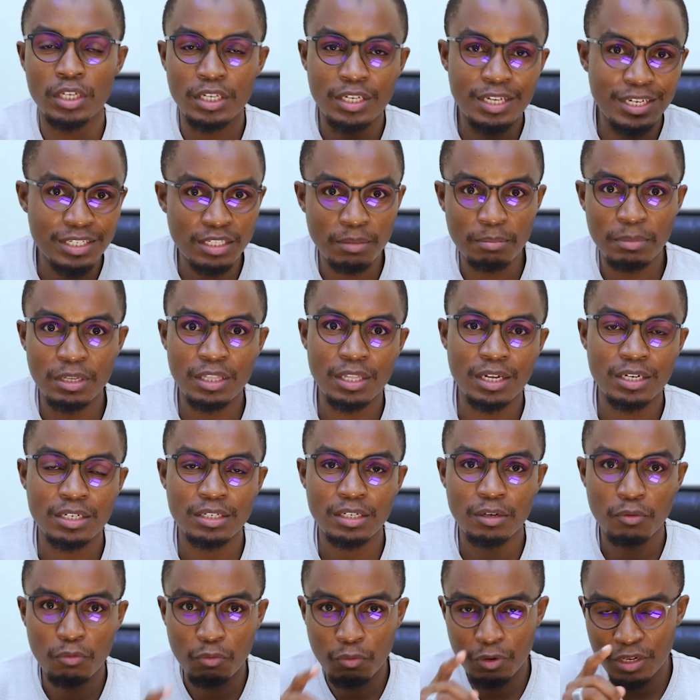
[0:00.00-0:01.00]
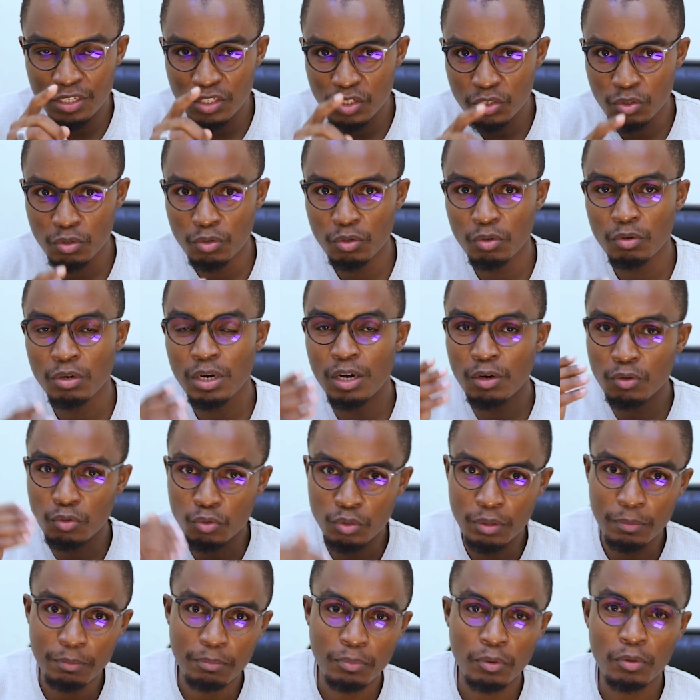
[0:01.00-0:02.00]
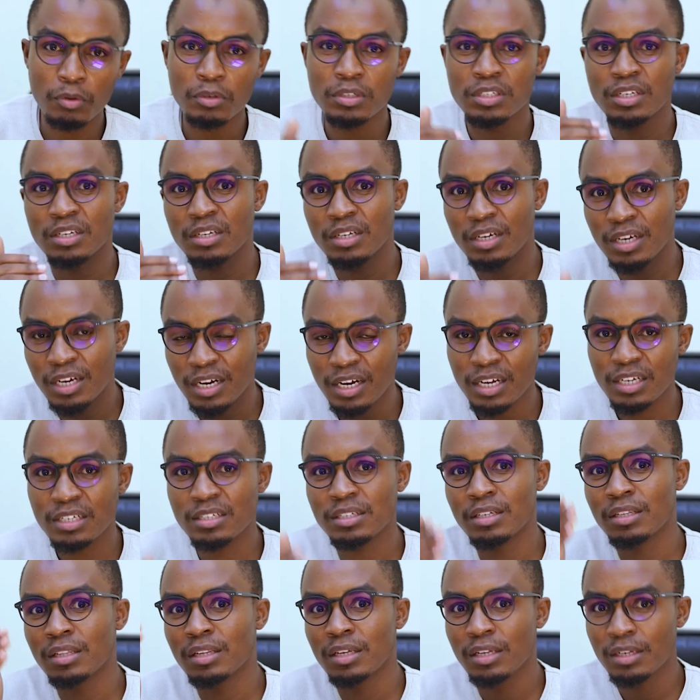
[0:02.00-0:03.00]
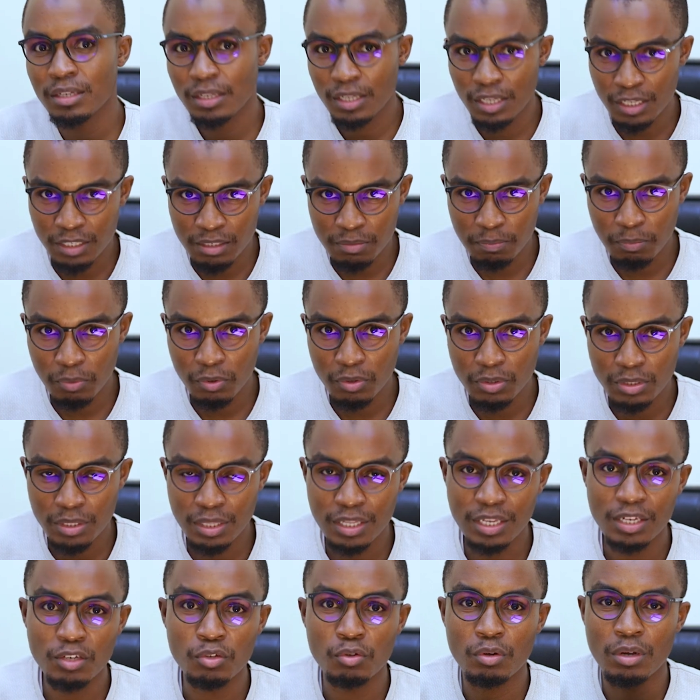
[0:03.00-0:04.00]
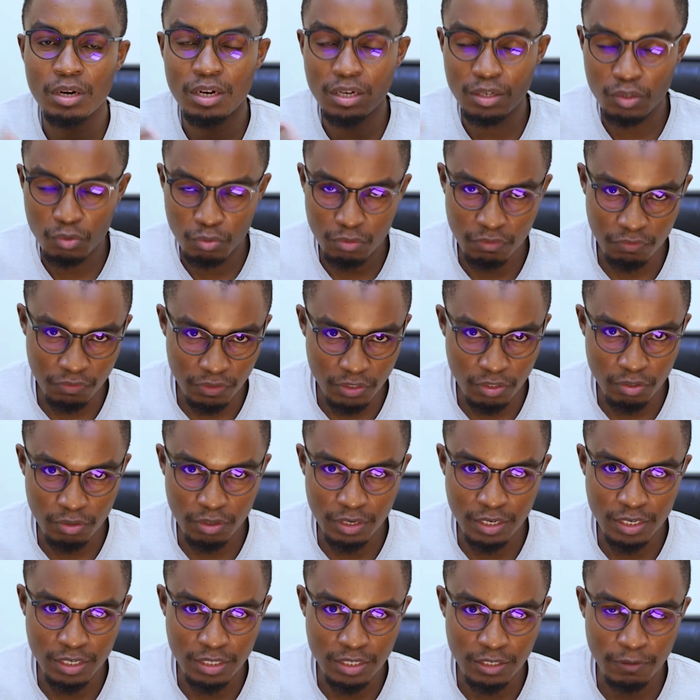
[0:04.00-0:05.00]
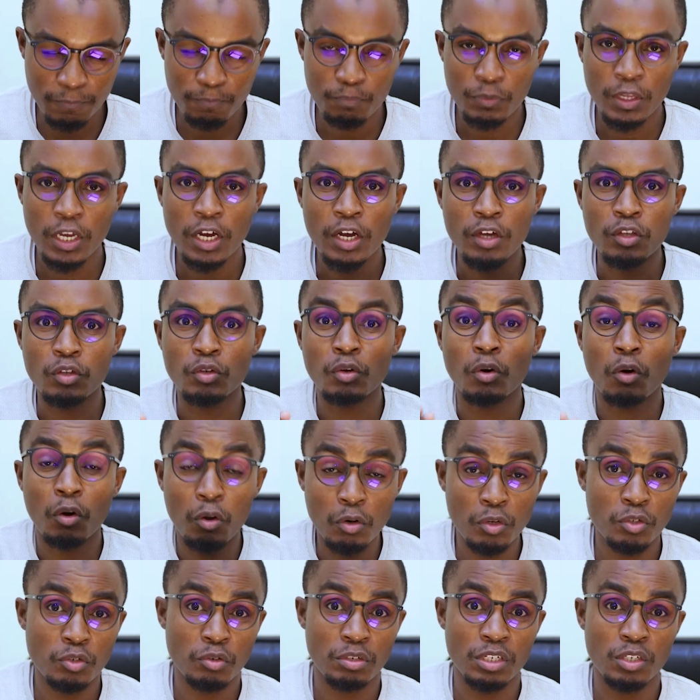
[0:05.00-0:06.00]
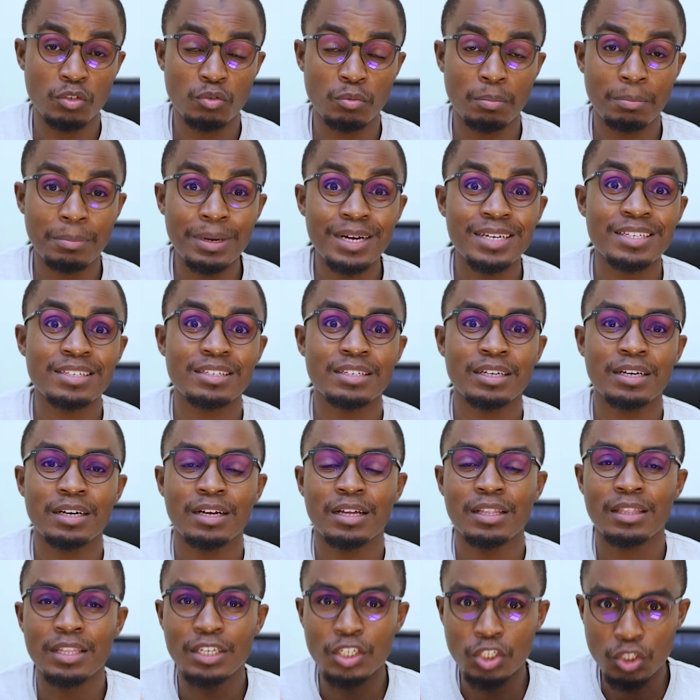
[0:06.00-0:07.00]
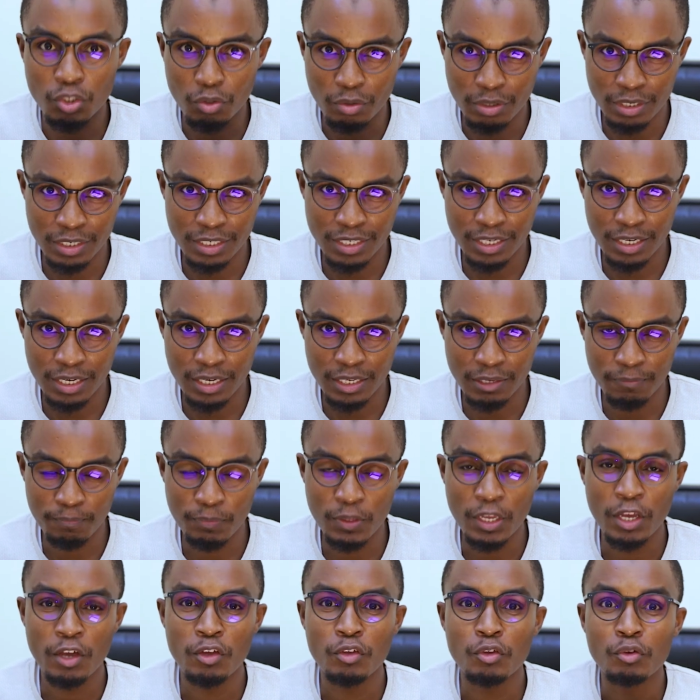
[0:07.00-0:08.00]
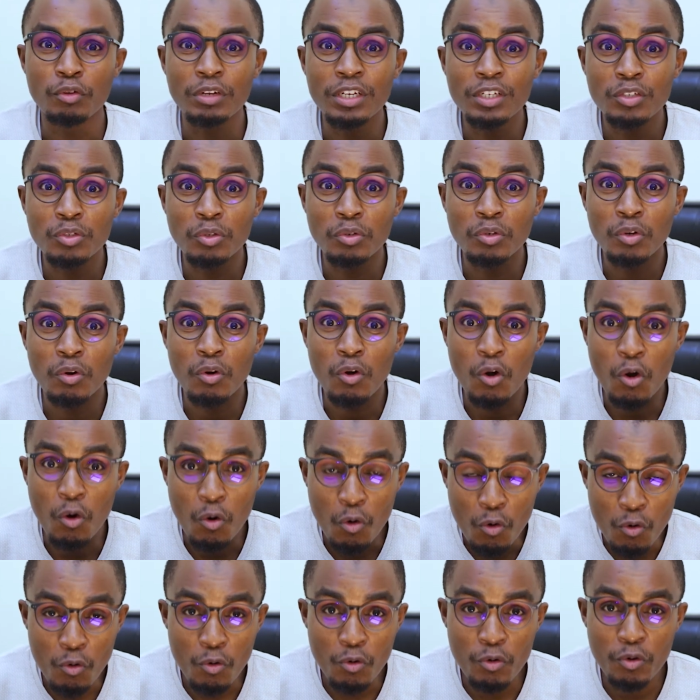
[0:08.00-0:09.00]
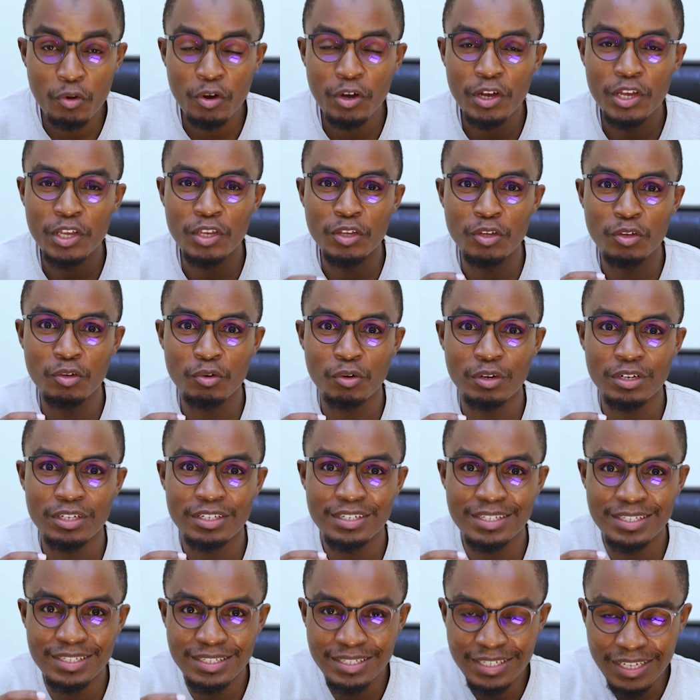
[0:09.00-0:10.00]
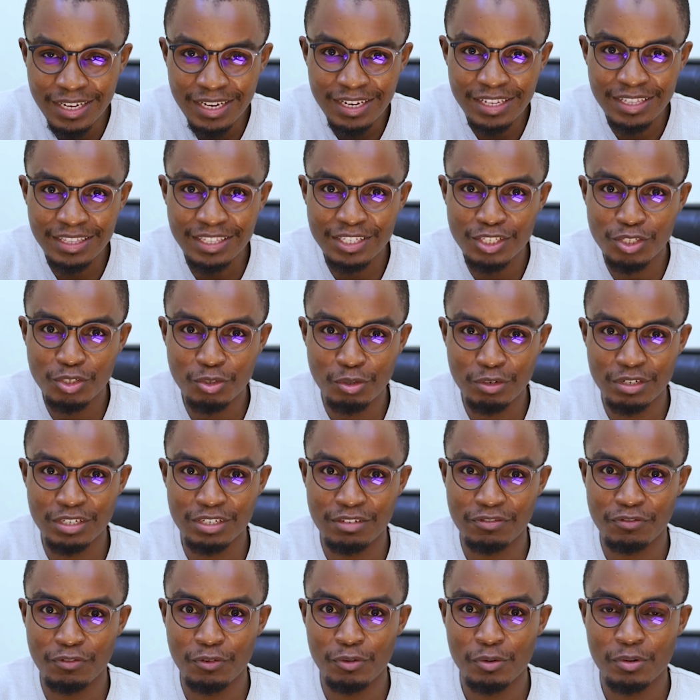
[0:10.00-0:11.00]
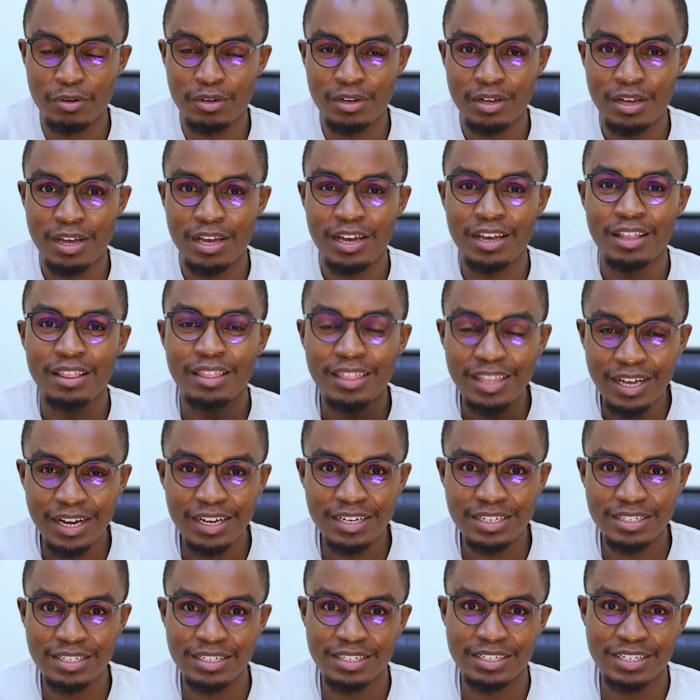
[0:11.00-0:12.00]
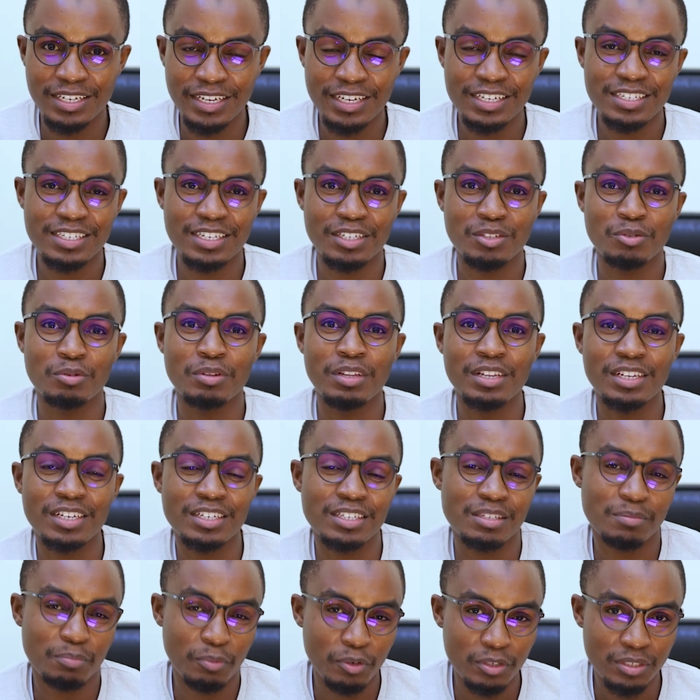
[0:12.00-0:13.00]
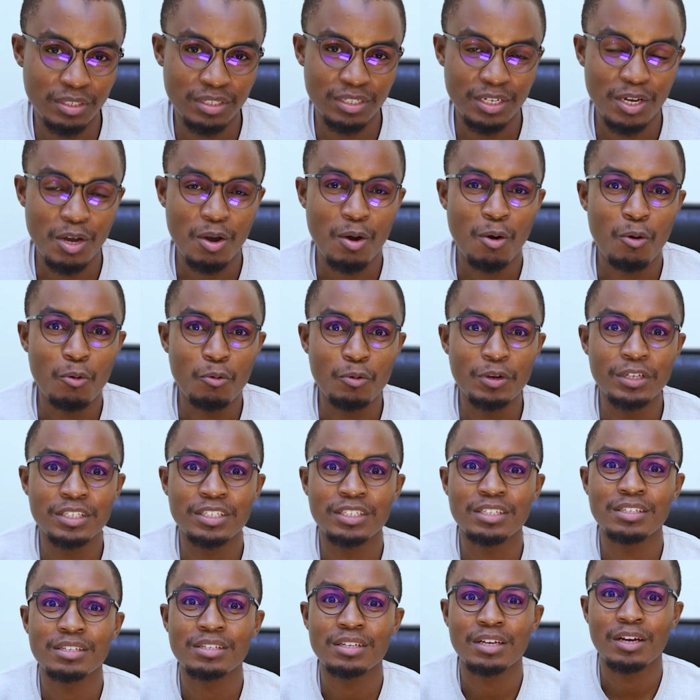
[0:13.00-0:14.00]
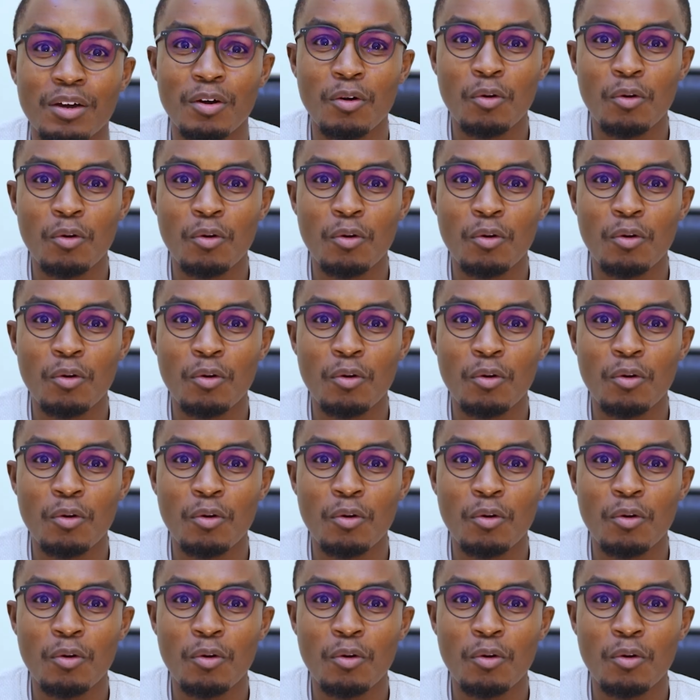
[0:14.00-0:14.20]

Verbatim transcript: it doesn't mean that once you know how to import and cut and then export, then you are a good video editor. You also need to master the storytelling. You need to know who you are telling the stories for. And that takes us to the next point, which is